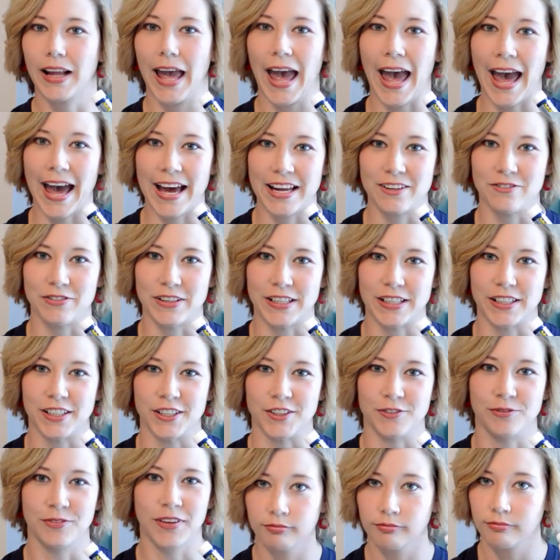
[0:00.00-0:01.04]

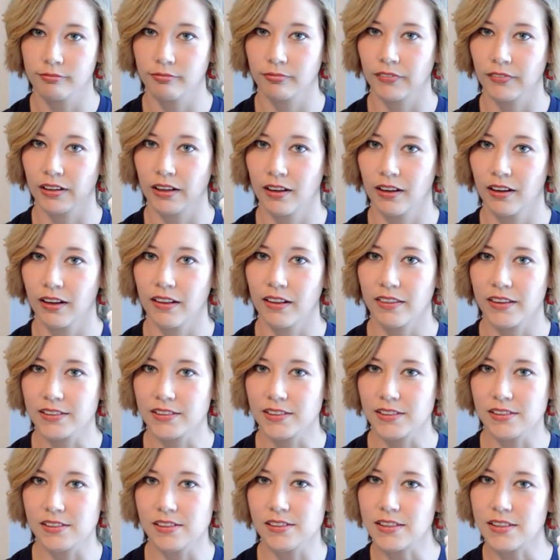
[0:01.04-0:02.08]
Advil. This
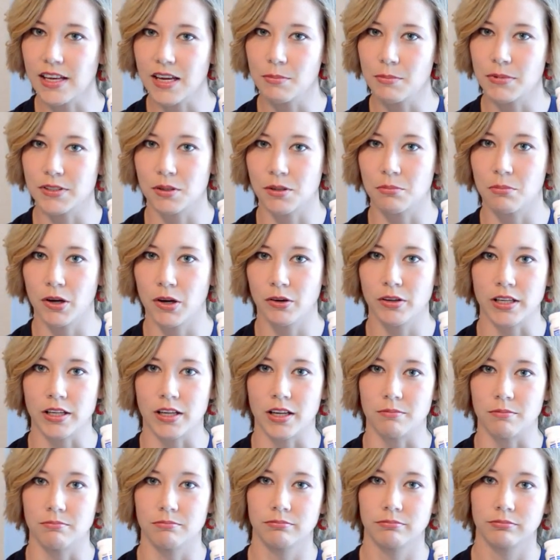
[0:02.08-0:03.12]
is the same as
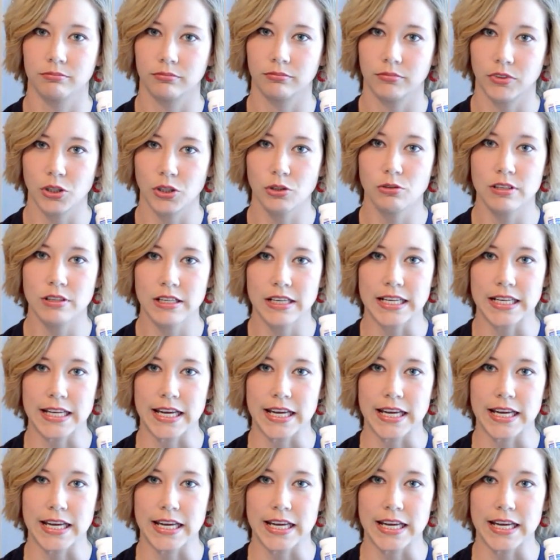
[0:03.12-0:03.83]
Imodium. You need